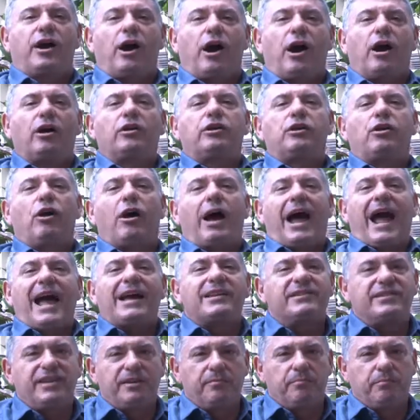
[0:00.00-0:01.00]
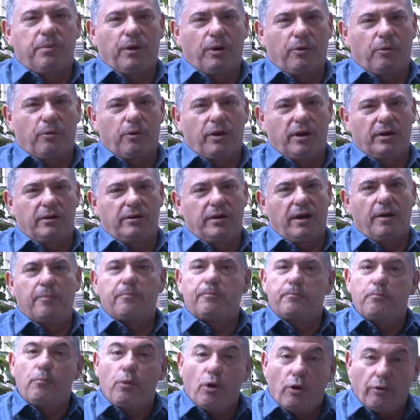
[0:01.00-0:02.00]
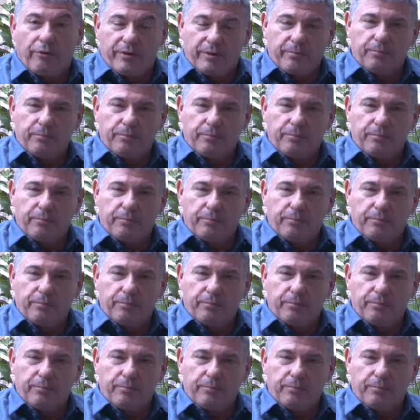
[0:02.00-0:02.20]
are not as important and more